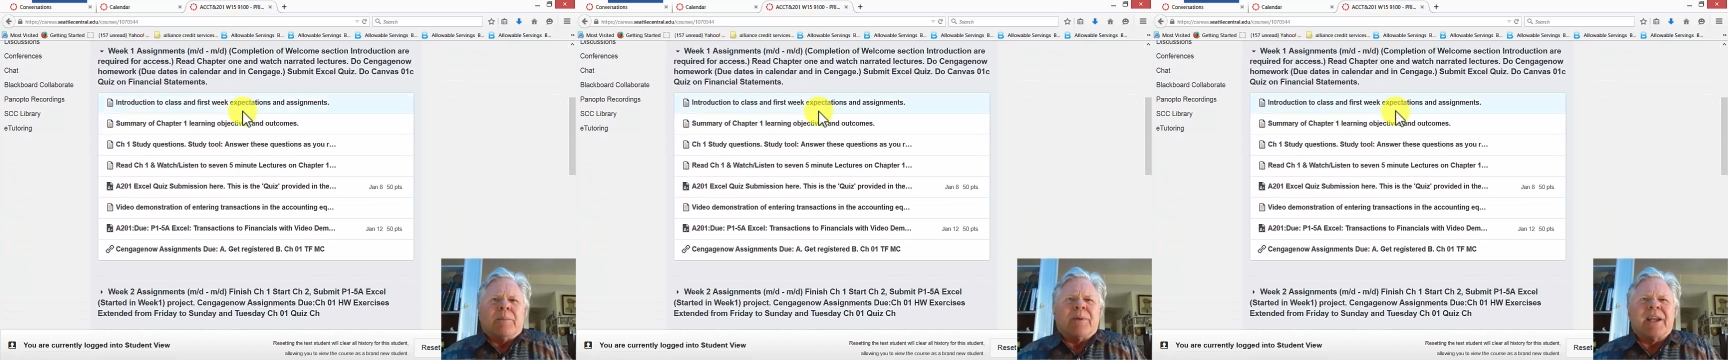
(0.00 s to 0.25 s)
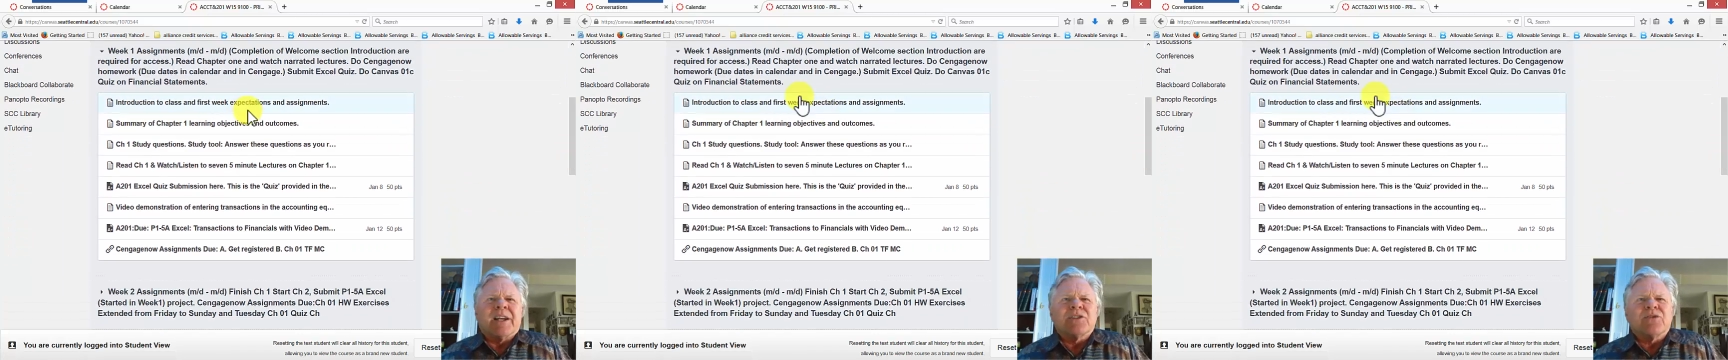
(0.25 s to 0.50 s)

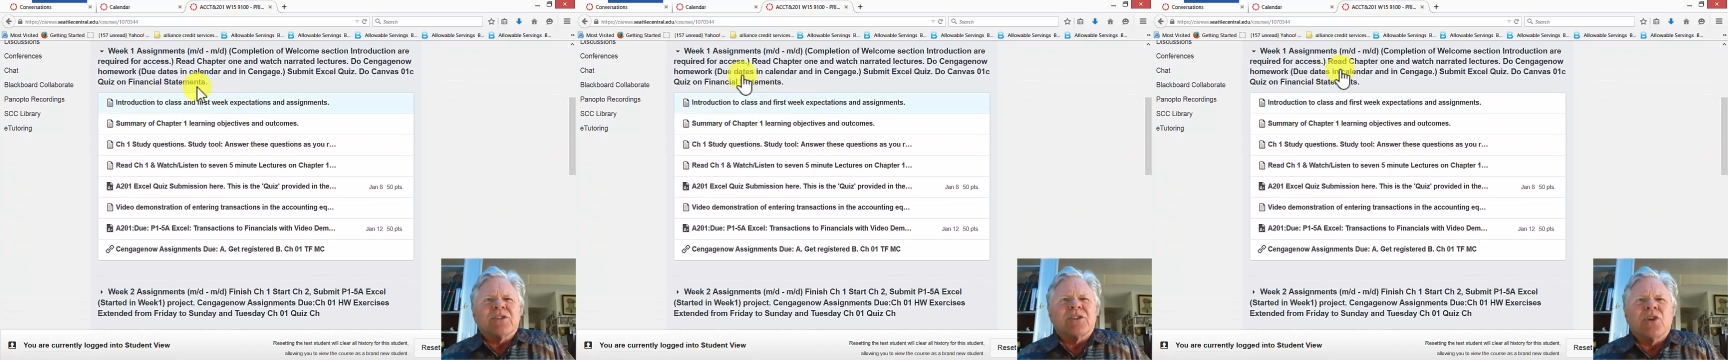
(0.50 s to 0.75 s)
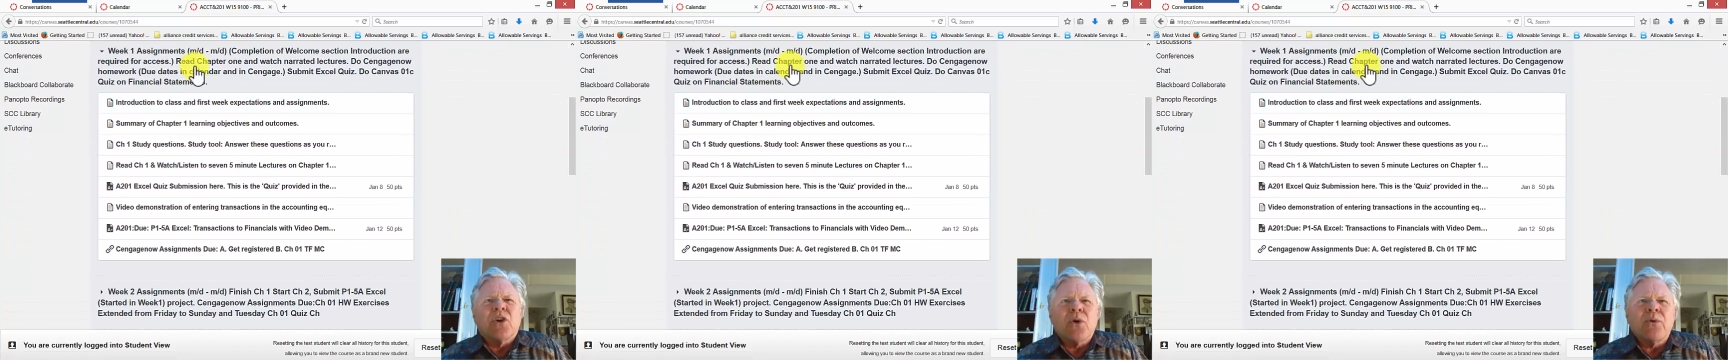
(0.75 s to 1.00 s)
because
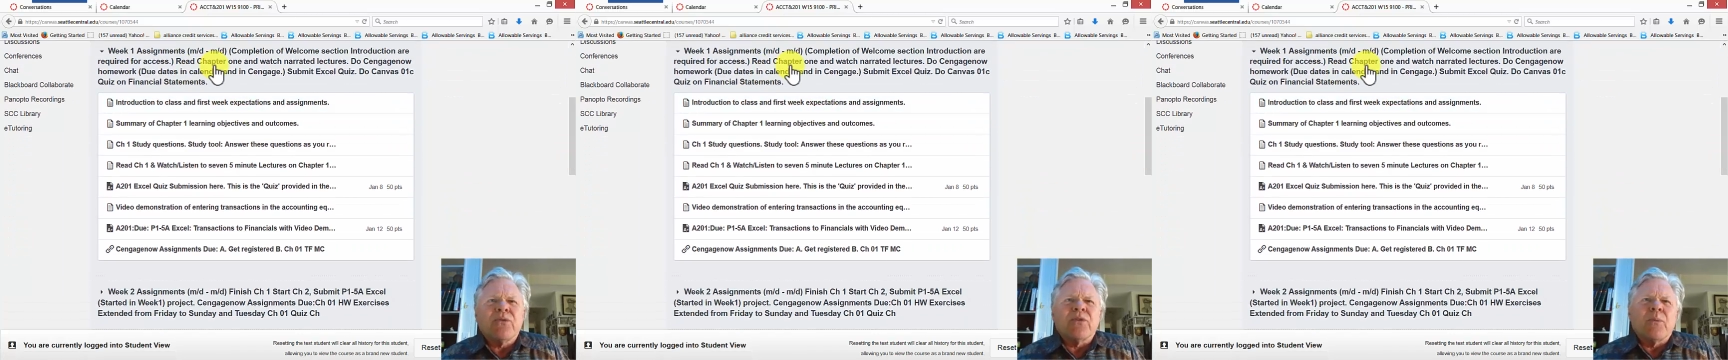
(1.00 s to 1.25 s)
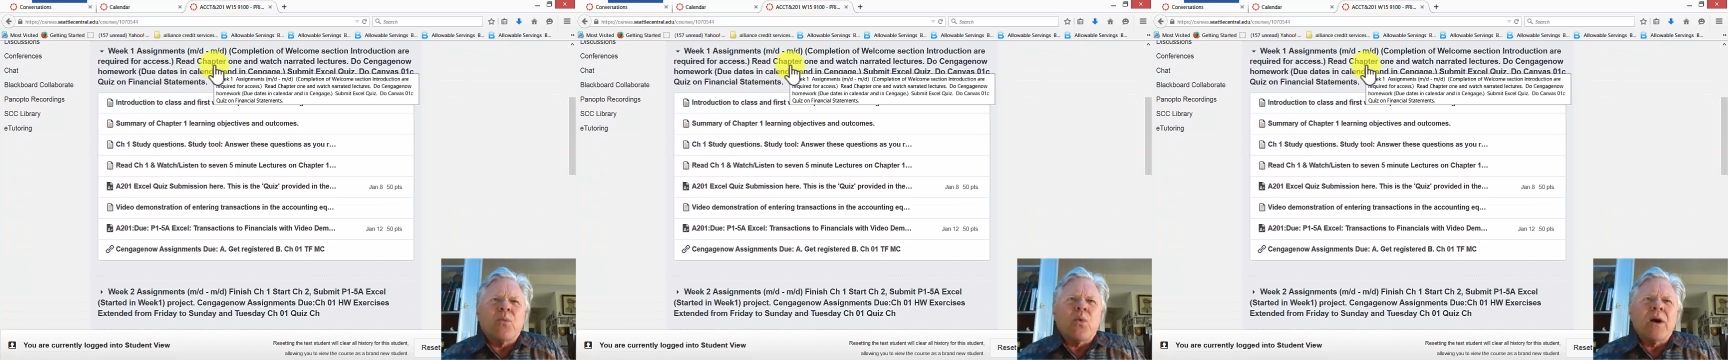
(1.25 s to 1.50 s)
to go
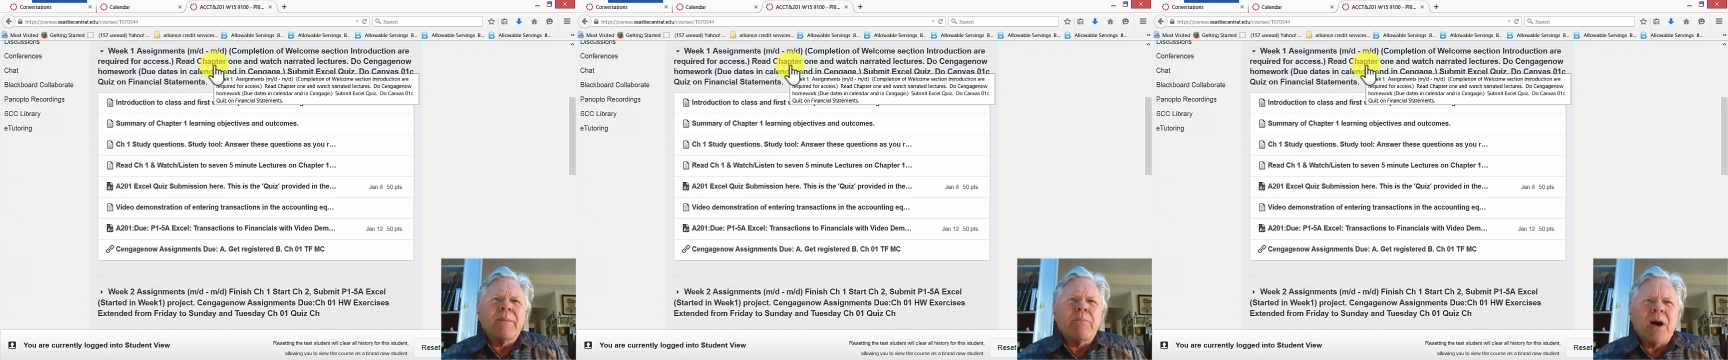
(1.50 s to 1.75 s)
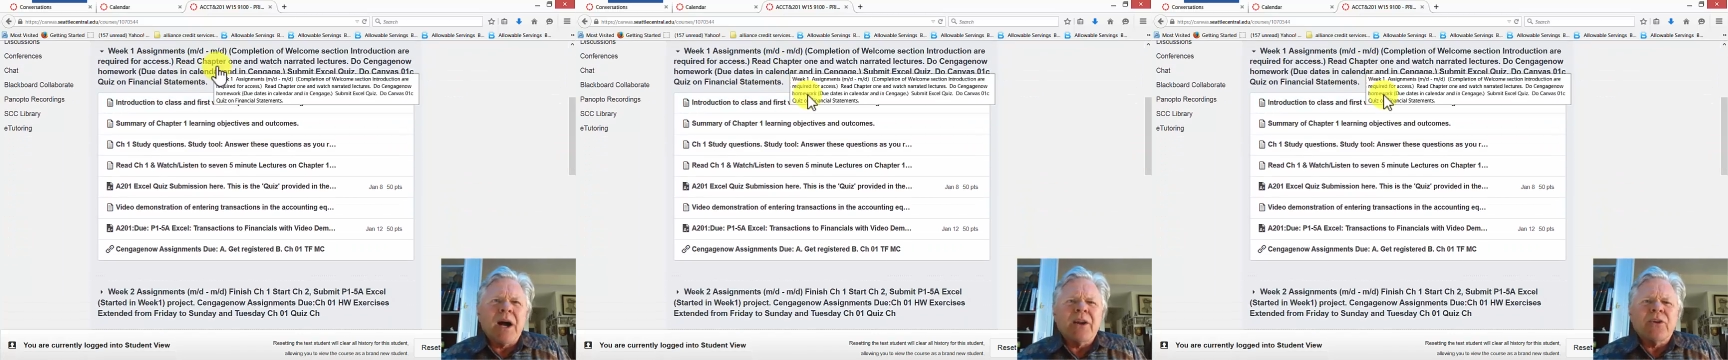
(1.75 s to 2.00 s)
from one
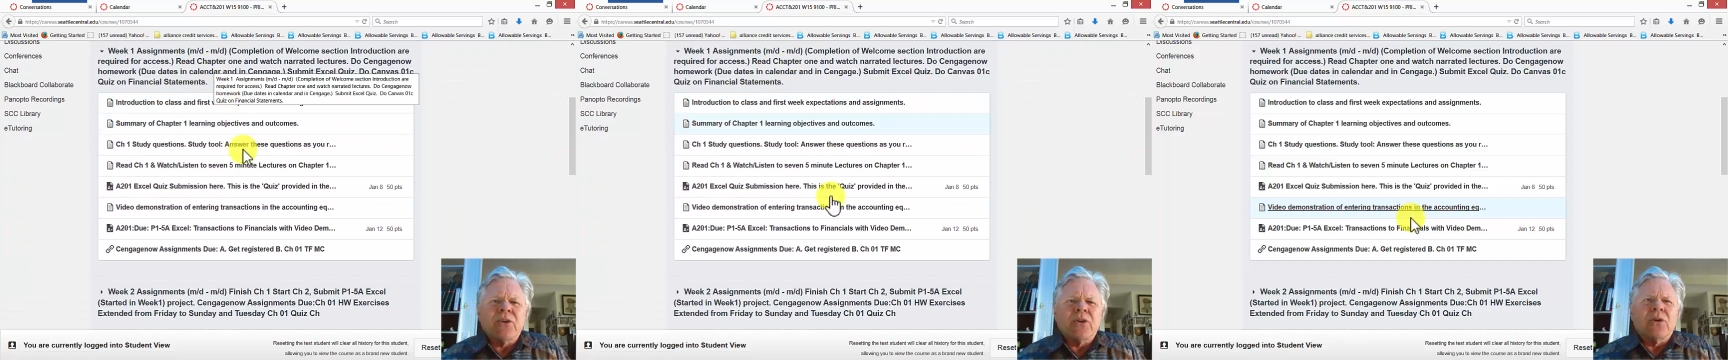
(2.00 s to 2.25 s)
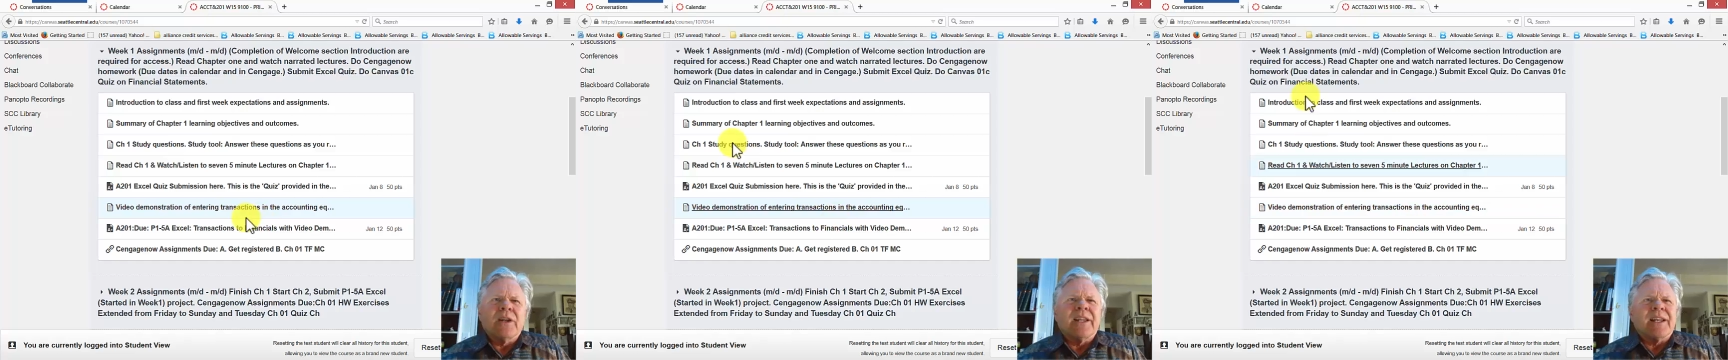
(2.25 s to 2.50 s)
module,